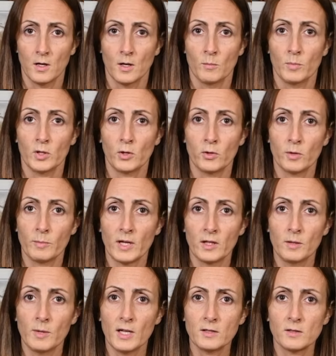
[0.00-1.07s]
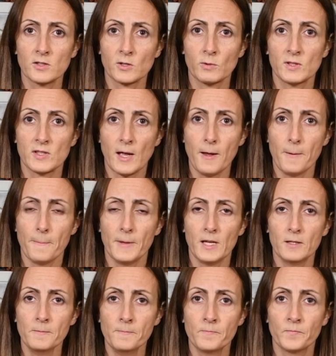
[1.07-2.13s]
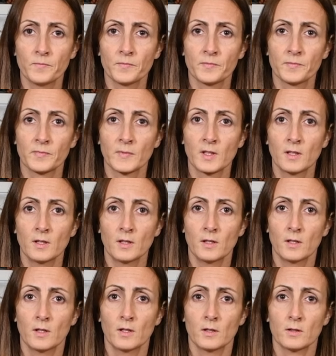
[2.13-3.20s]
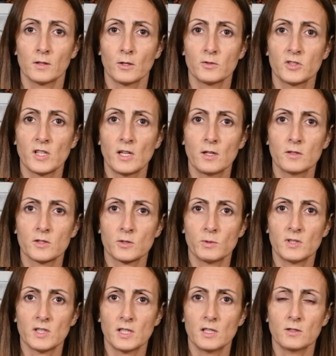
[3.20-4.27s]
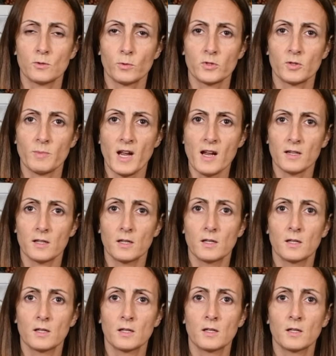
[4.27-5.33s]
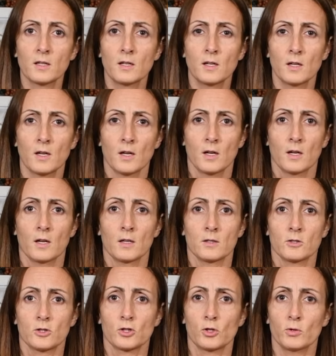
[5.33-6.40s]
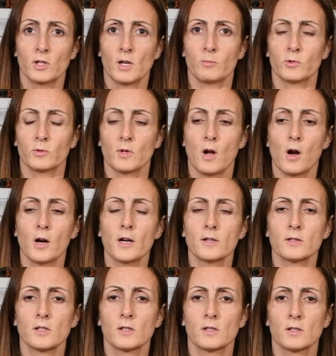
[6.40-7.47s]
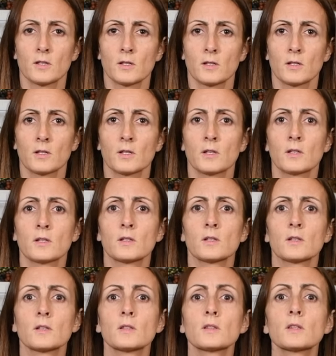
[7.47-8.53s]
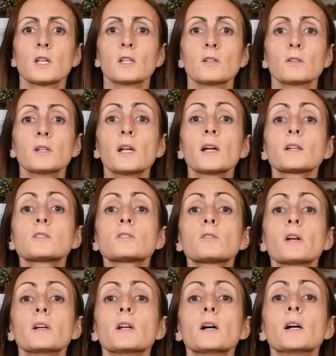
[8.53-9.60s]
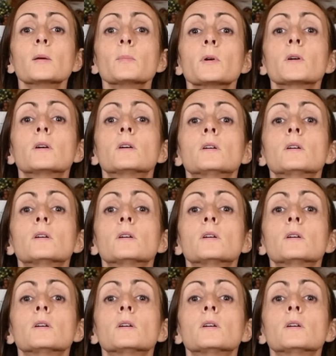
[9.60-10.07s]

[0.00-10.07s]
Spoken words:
Below your belly button, squeeze that in. Third center, squeeze it in towards your back. Shoot it up through the heart. Then your neck, straighten up.